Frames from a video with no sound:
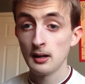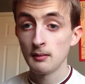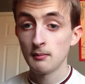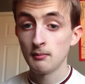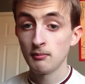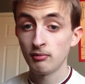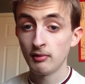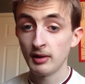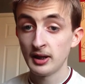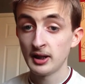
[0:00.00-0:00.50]

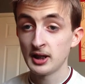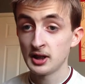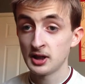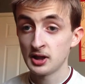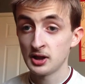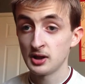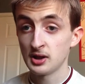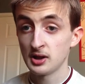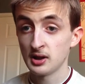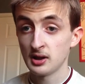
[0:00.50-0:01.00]
bring
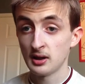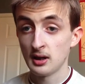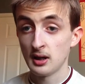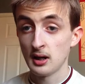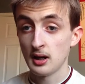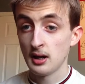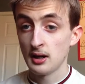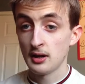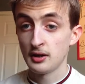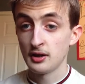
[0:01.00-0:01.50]
this
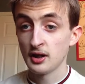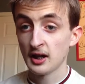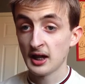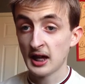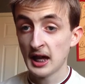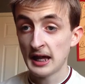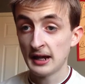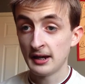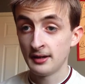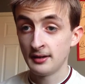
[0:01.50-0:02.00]
to
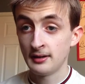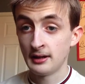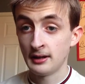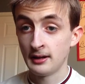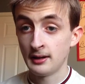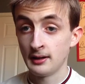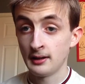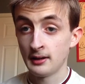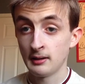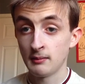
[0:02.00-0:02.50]

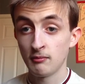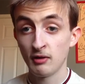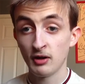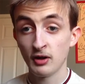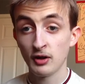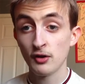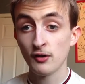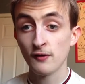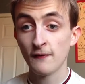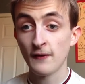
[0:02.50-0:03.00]
Canada, bring
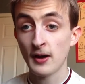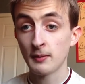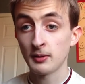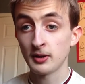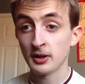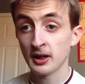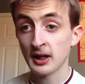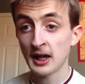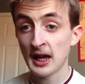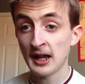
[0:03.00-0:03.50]
Google Fiber
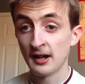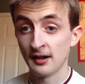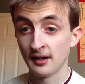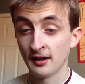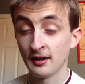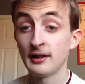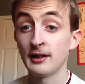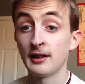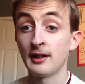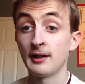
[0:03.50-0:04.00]
to
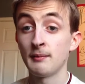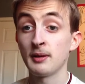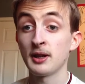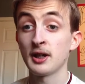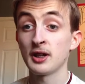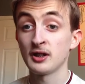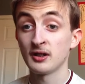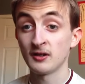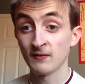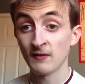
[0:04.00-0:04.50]
Canada,
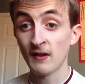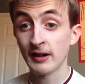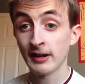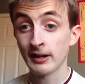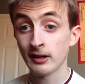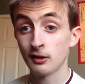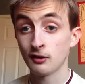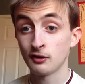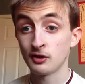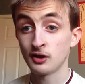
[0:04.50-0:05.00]
because it's very
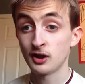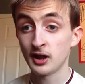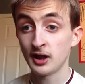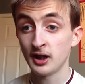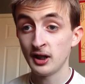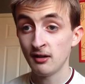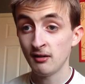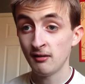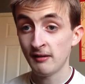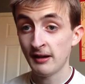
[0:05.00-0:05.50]
close to the
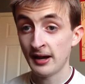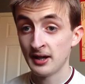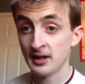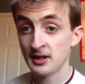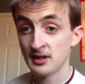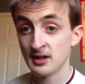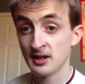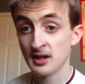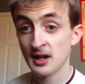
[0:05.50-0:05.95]
US.